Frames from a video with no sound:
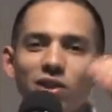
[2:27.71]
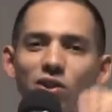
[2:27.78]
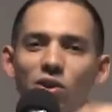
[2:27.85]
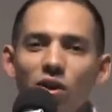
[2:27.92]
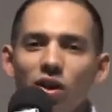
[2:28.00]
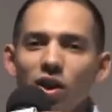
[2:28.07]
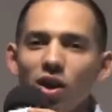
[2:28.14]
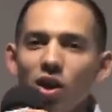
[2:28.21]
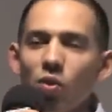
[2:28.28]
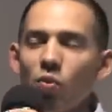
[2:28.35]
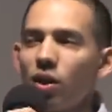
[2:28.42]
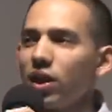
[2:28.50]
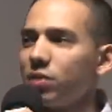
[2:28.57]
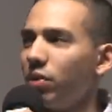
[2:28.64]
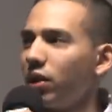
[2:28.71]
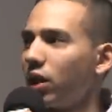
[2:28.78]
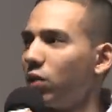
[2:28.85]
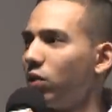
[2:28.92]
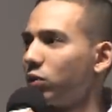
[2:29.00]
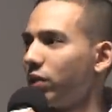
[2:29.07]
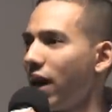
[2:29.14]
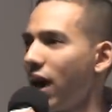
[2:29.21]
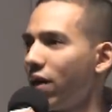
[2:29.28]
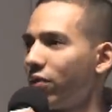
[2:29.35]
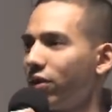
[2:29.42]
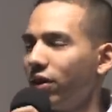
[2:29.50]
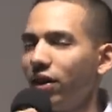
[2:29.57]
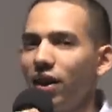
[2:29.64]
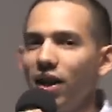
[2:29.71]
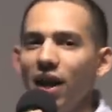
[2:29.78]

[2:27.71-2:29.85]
it's called. One of these million ones we have here.